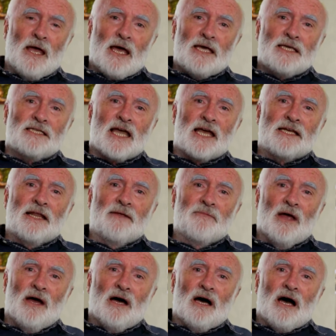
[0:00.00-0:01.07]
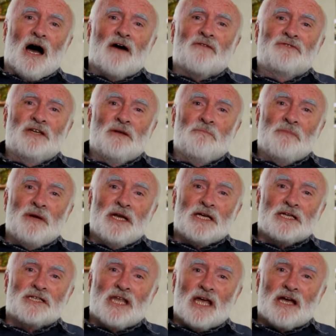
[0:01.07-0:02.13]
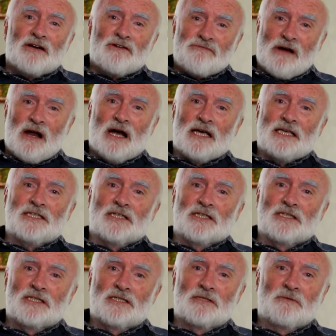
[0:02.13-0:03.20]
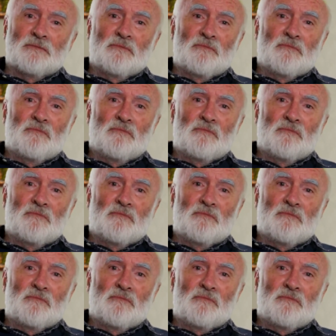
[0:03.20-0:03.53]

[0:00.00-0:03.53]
He said, I've diminished their horizons.